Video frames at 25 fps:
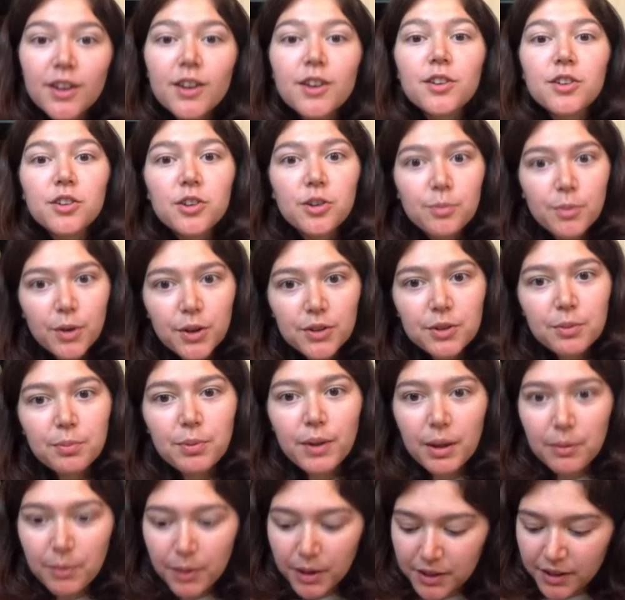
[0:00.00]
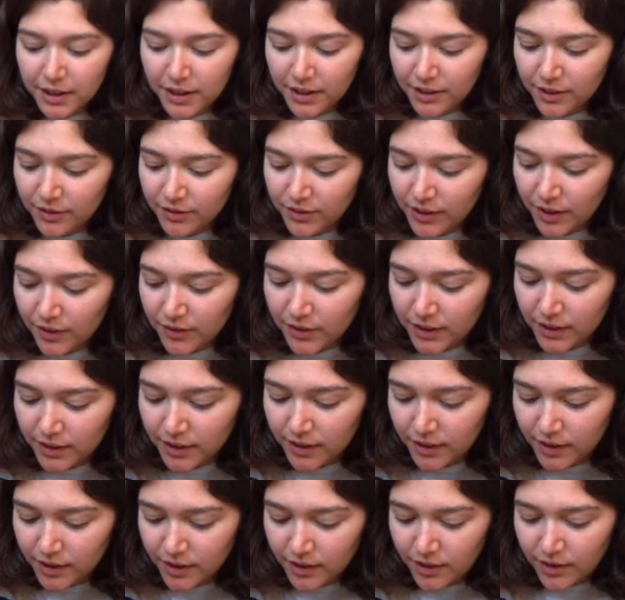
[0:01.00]
You multiply by negative 7.
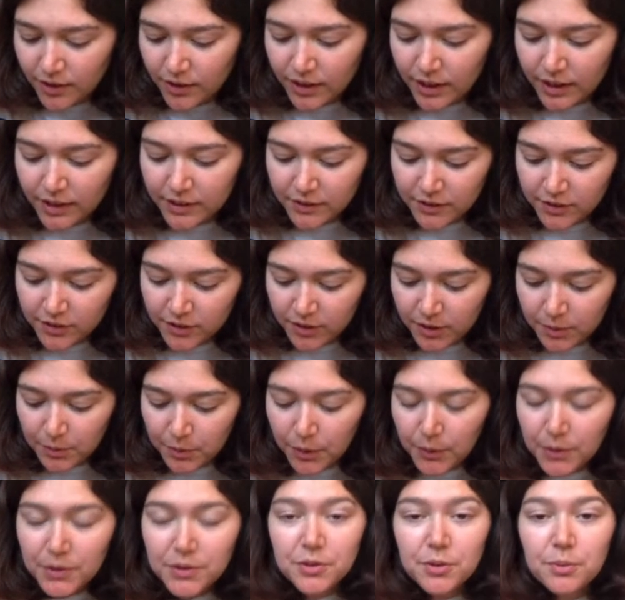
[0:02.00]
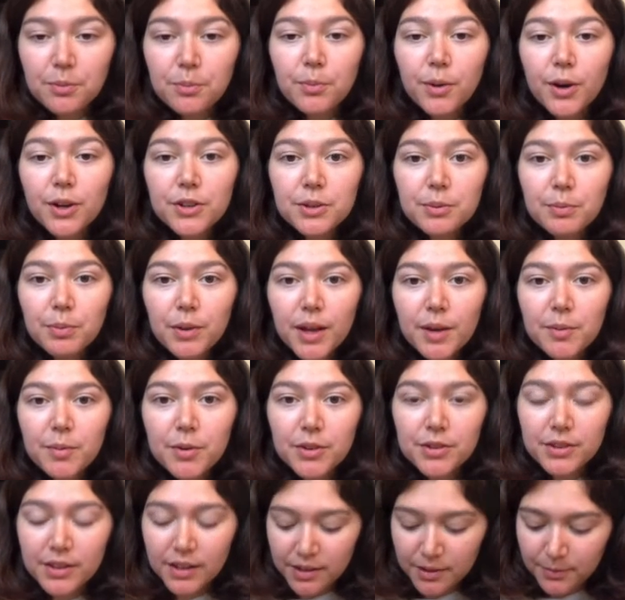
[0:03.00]
Okay, so I'm going to multiply both
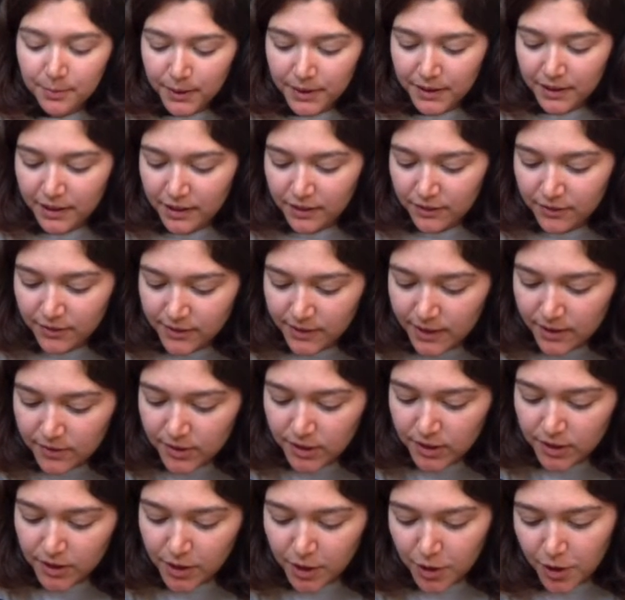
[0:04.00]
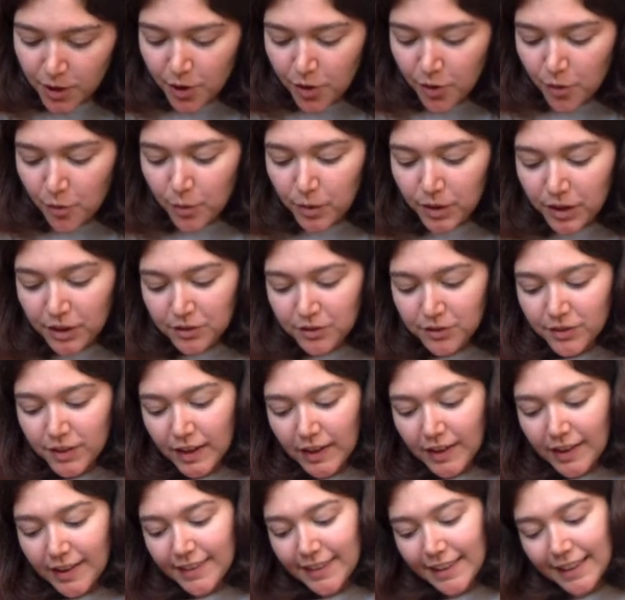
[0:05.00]
sides by negative 7. When I do that
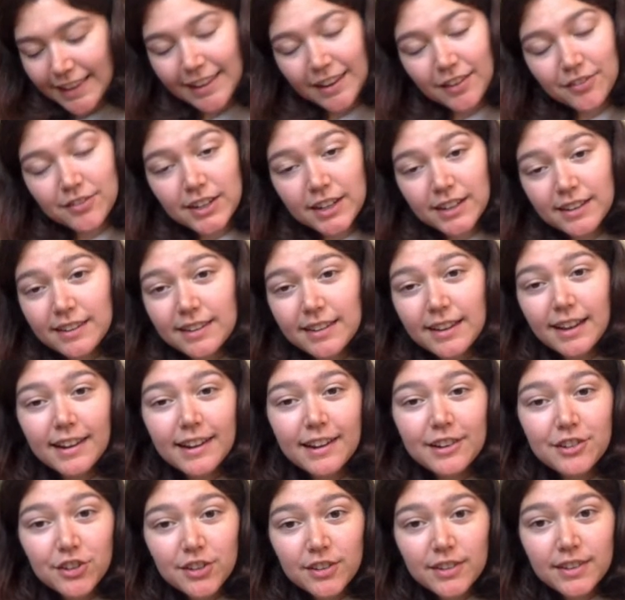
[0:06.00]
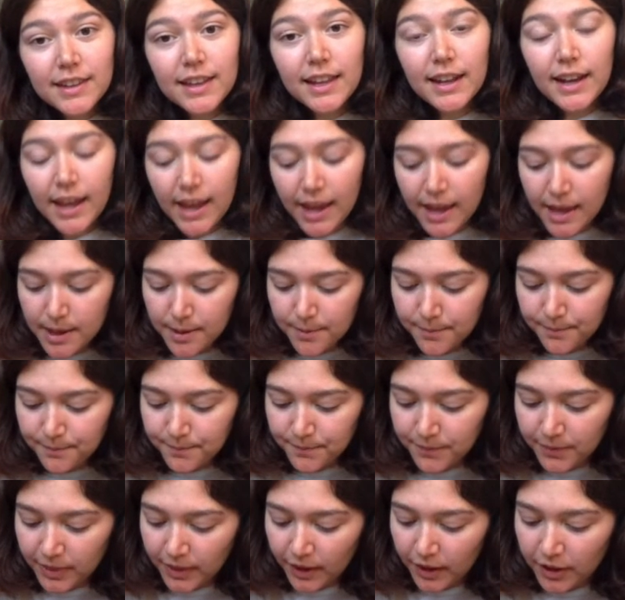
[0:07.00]
on the left-hand side, I just get m,
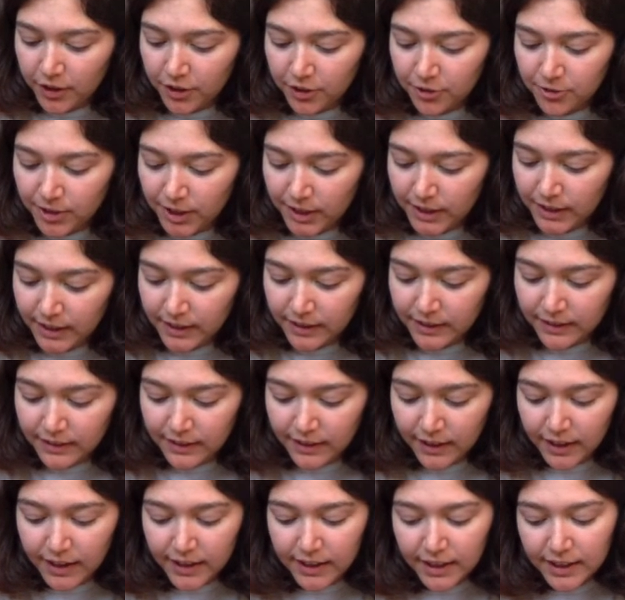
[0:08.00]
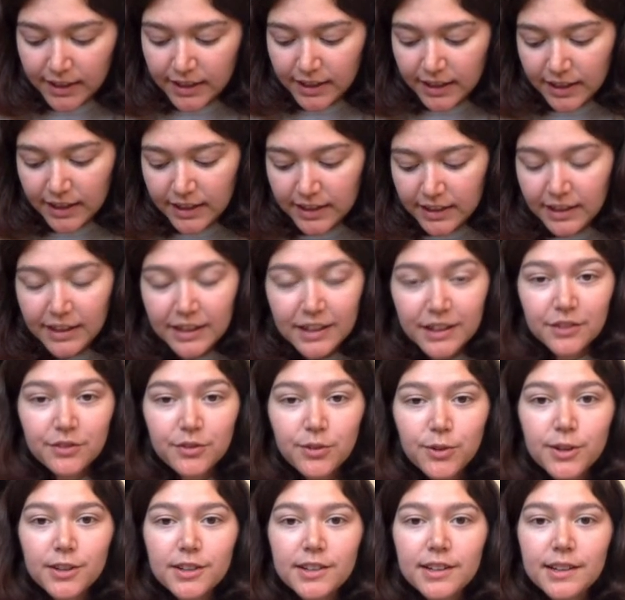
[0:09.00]
and on the right-hand side, I get negative
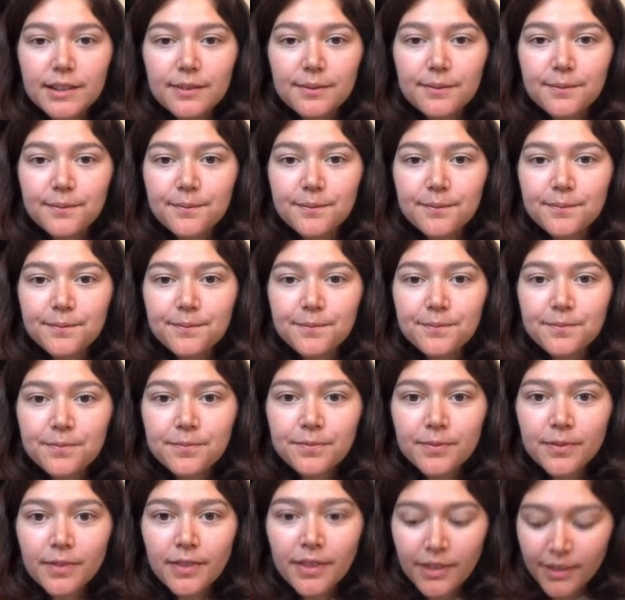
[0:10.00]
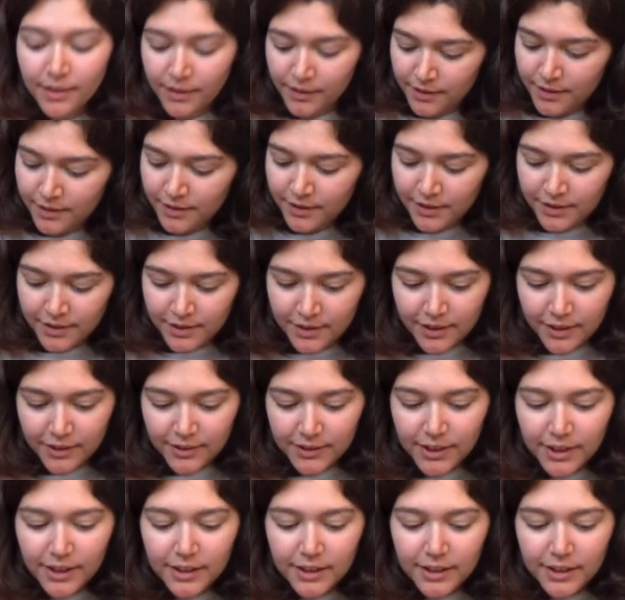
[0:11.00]
14. All right,